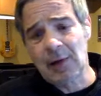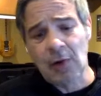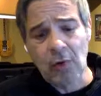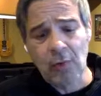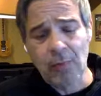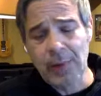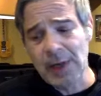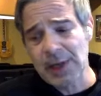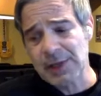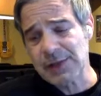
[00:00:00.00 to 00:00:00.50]
the
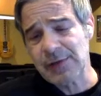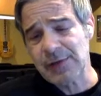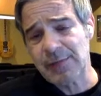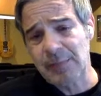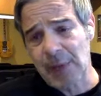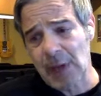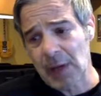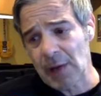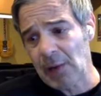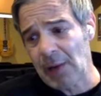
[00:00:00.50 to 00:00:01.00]
COMEX of
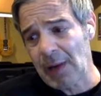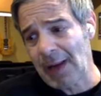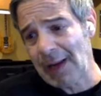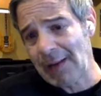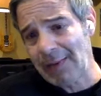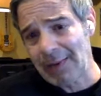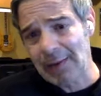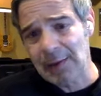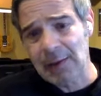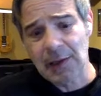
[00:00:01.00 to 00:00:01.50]
metal
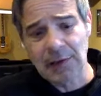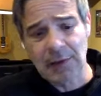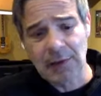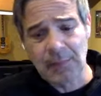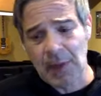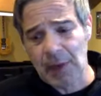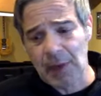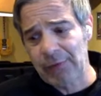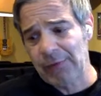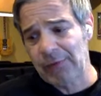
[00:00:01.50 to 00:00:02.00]
and the
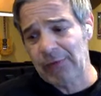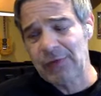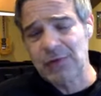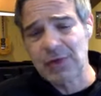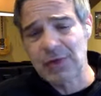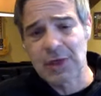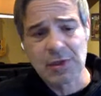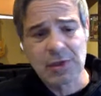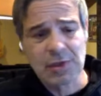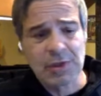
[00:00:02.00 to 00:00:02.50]
London Metals
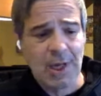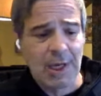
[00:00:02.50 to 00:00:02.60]
Exchange,